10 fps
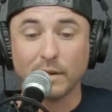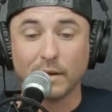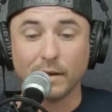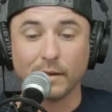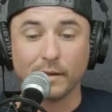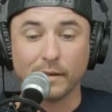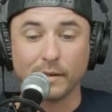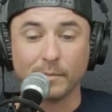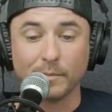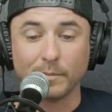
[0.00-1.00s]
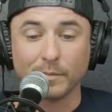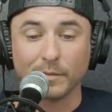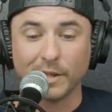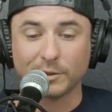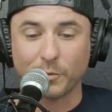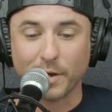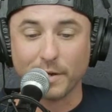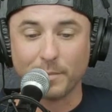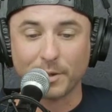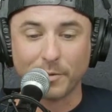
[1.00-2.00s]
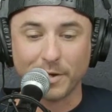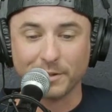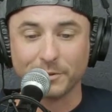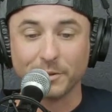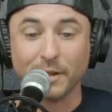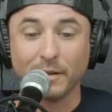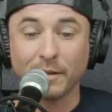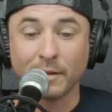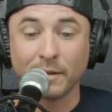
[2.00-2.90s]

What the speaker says: let's read it. I'm going to read it to you.